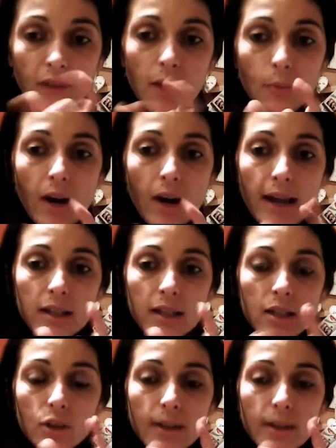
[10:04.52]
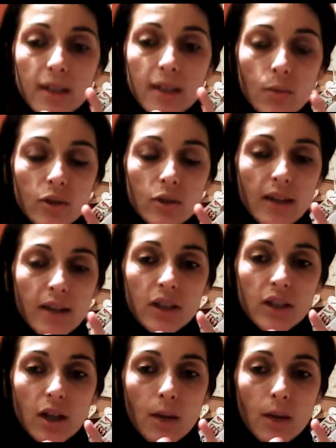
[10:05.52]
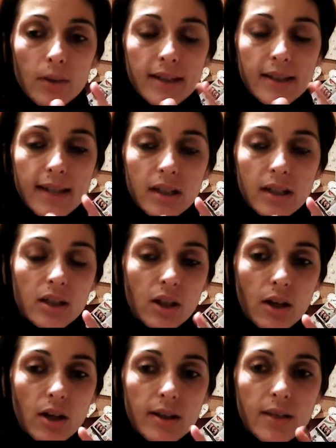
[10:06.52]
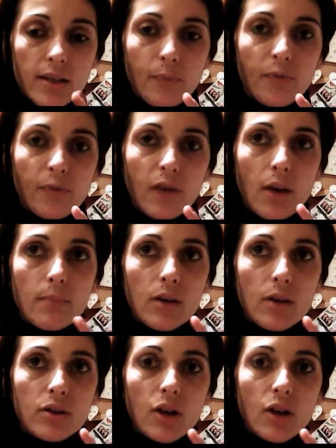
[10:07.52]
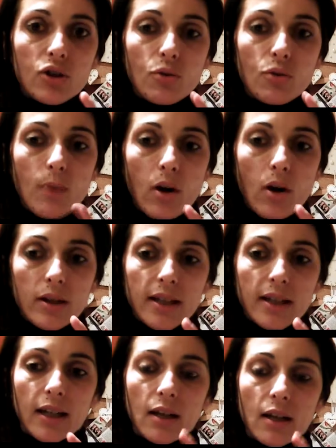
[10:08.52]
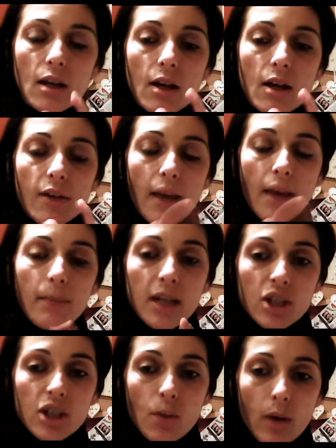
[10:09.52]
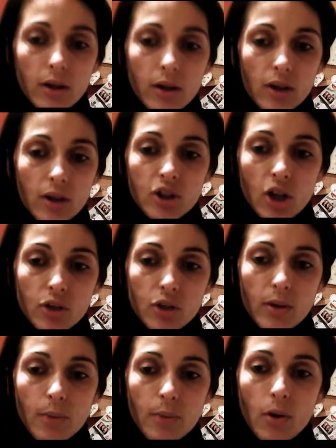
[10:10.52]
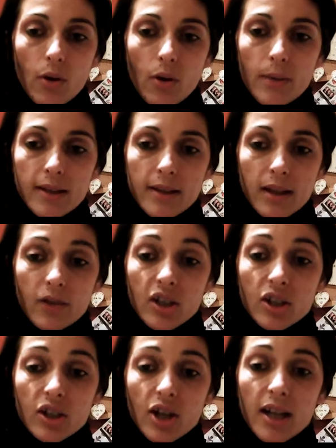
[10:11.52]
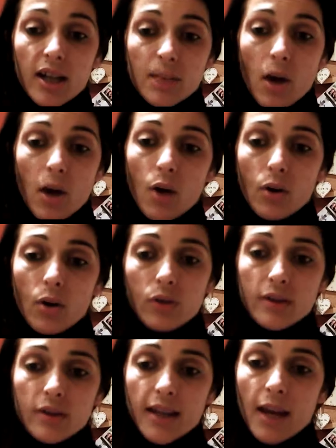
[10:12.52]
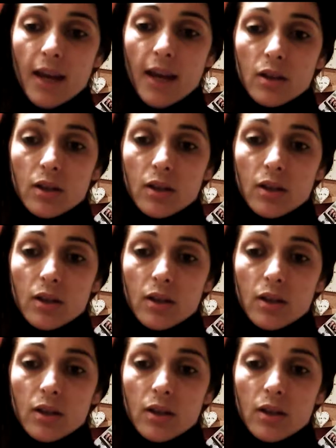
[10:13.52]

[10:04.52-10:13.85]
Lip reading: a brand. You need to watch that video. I'm going to send it to you. There's a social marketing, that media one that I showed you at the bottom that said it's changed my whole concept.